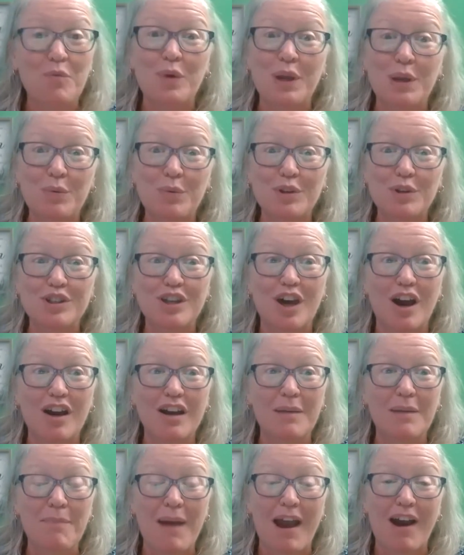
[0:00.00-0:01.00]
We will
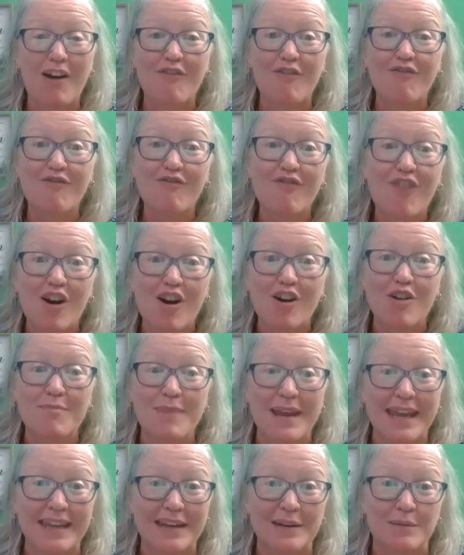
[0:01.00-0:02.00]
talk about farm
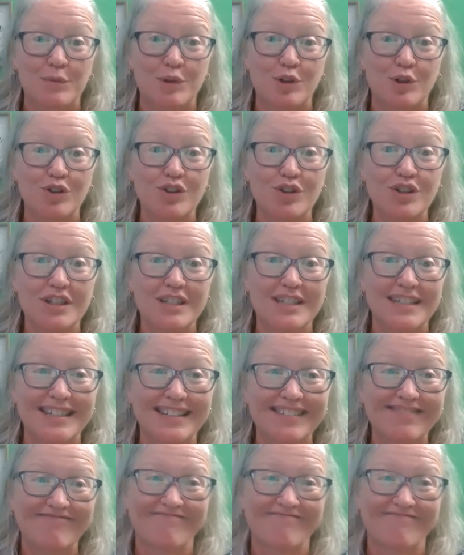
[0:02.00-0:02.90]
animals